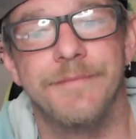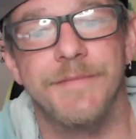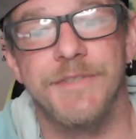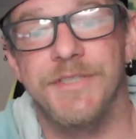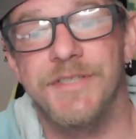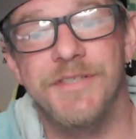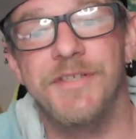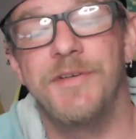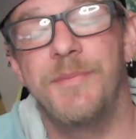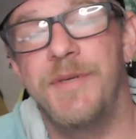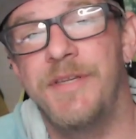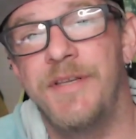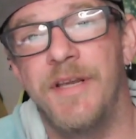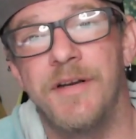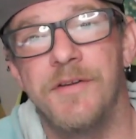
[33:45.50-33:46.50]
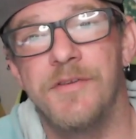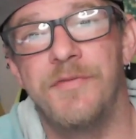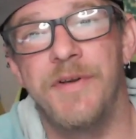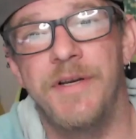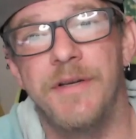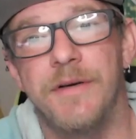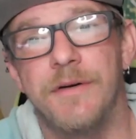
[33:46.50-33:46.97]
this is going to be the end of the
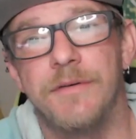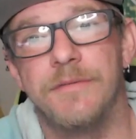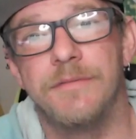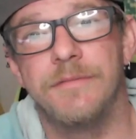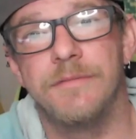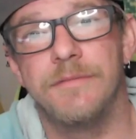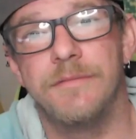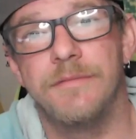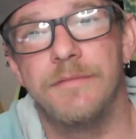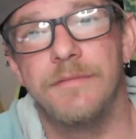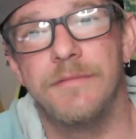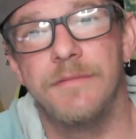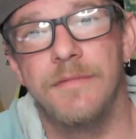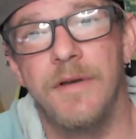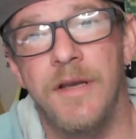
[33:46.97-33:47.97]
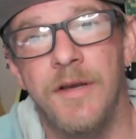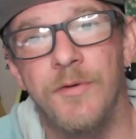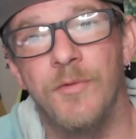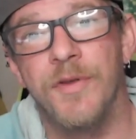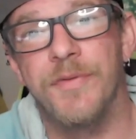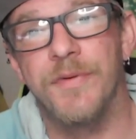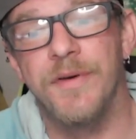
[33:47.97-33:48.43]
video.
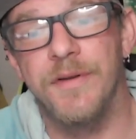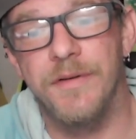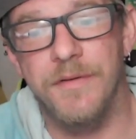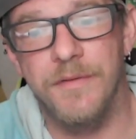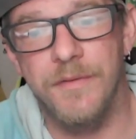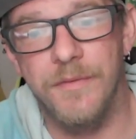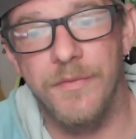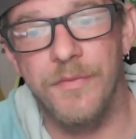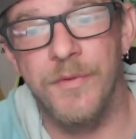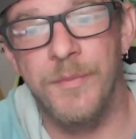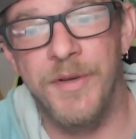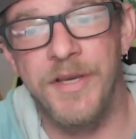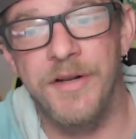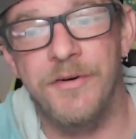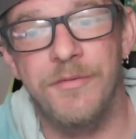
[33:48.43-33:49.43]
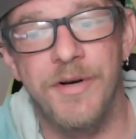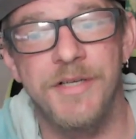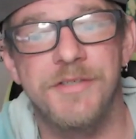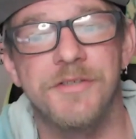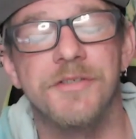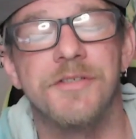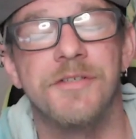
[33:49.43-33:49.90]
And with it, the Beginner
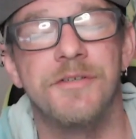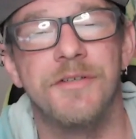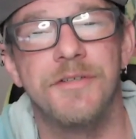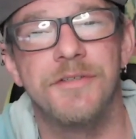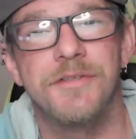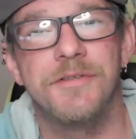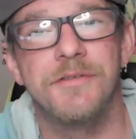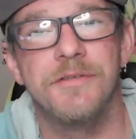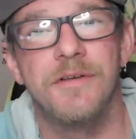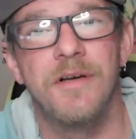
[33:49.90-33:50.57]
Racer series.